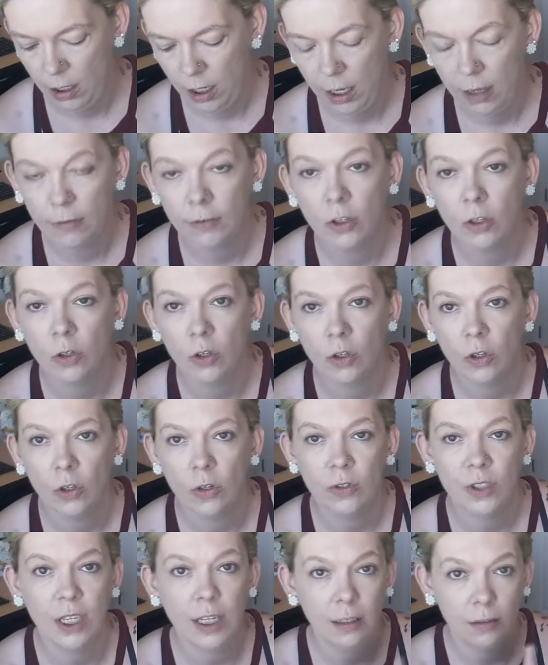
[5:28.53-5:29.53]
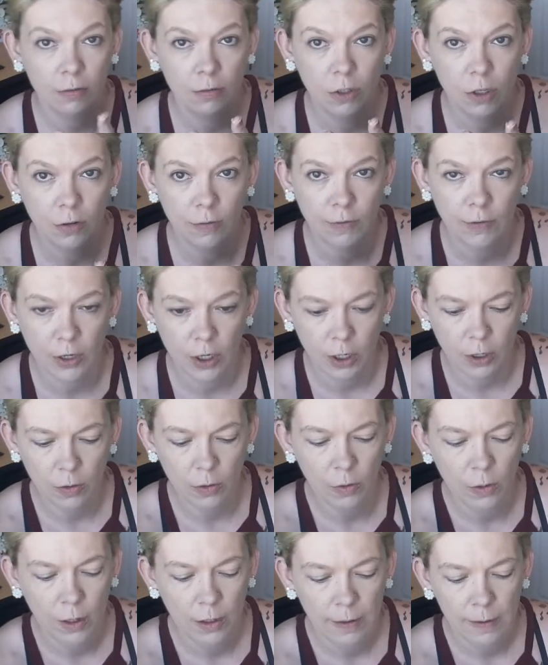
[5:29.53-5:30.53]
If you do use it, good for
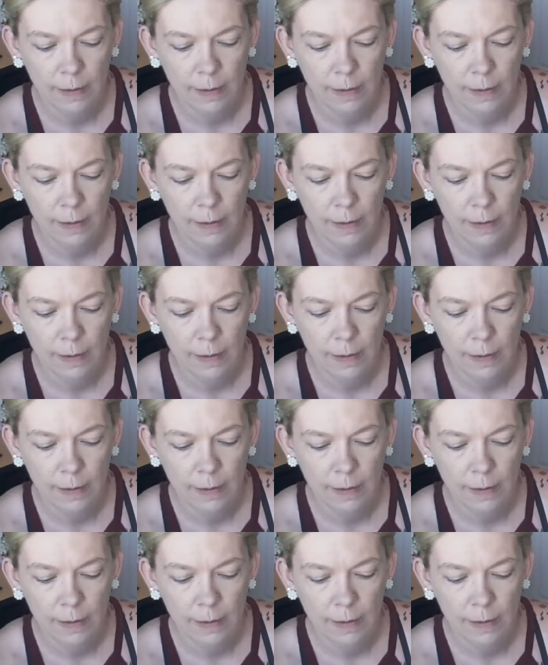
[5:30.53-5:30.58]
you.